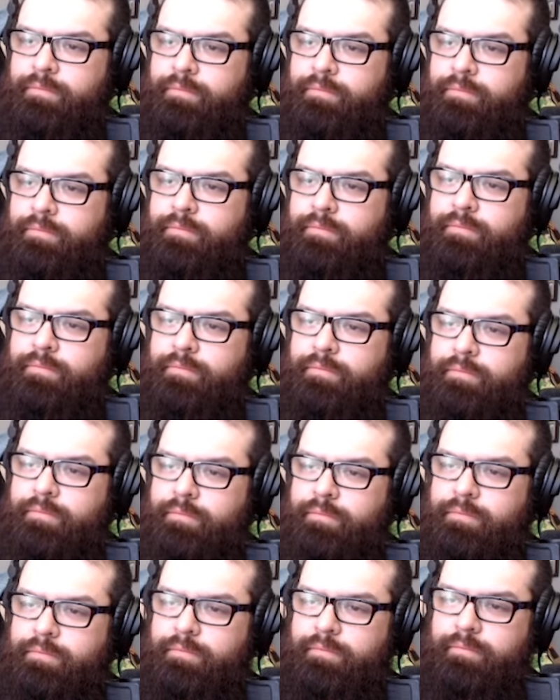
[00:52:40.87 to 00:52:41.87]

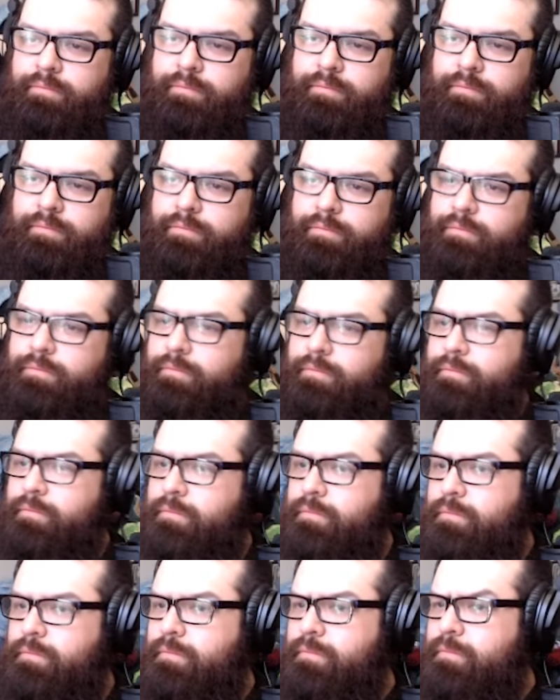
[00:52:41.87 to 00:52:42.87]

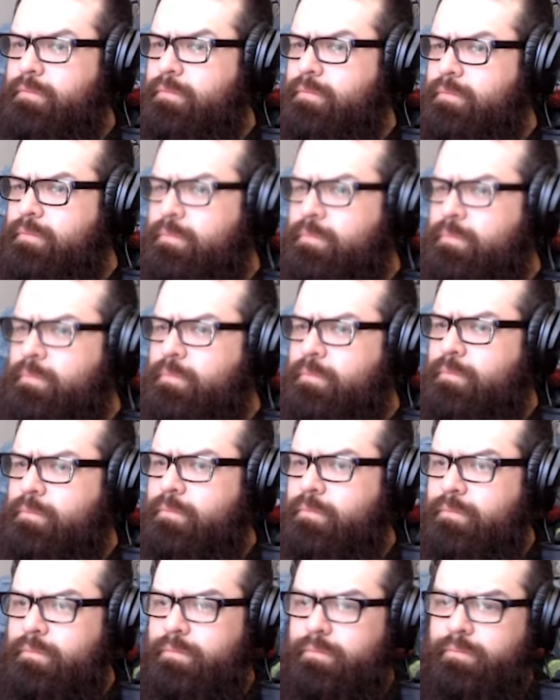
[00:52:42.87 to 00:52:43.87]

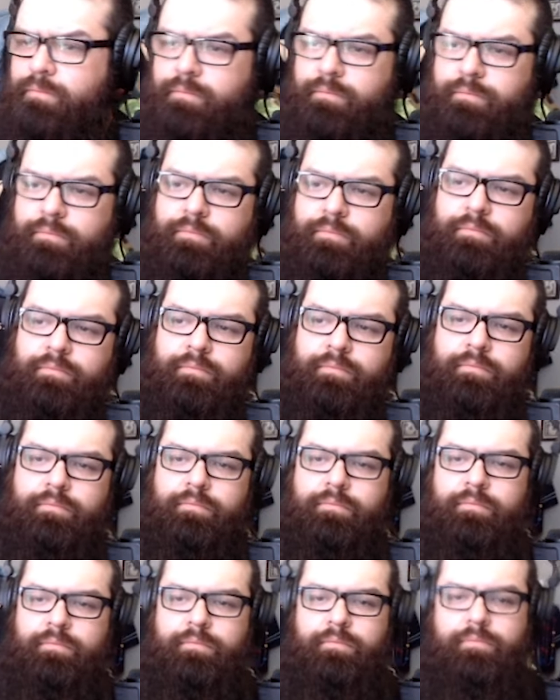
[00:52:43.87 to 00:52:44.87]

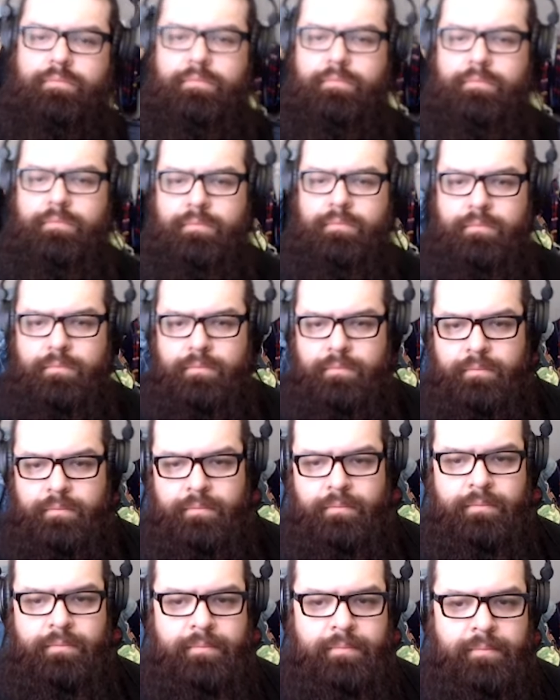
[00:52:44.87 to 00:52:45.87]

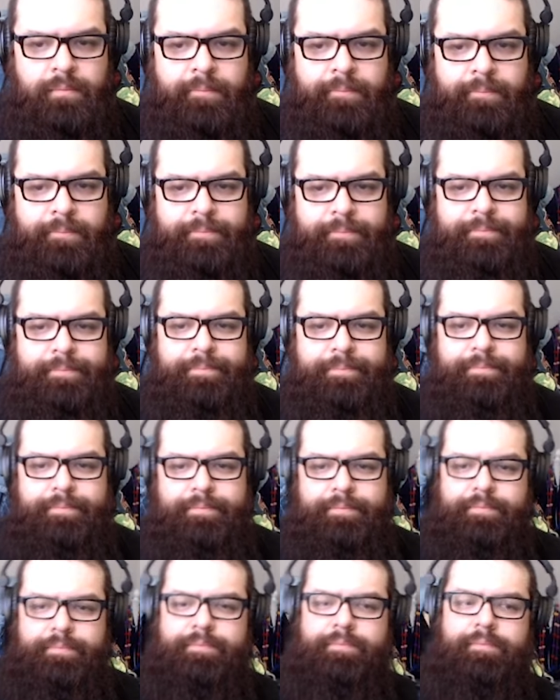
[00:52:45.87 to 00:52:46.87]

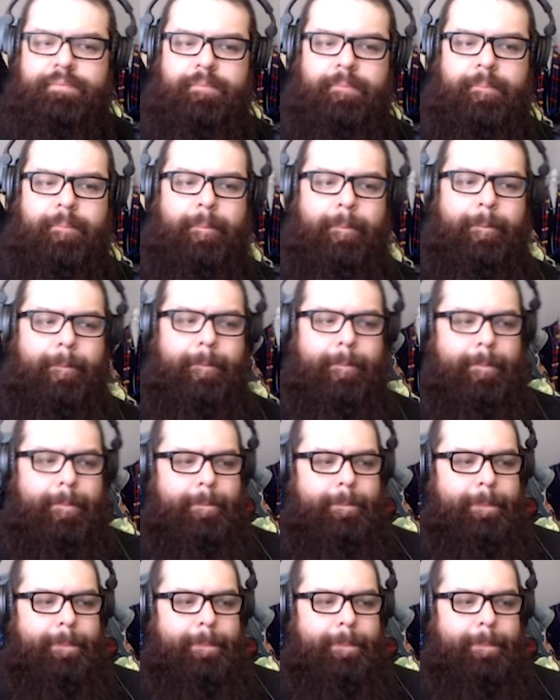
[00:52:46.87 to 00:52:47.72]
The person shown says nothing.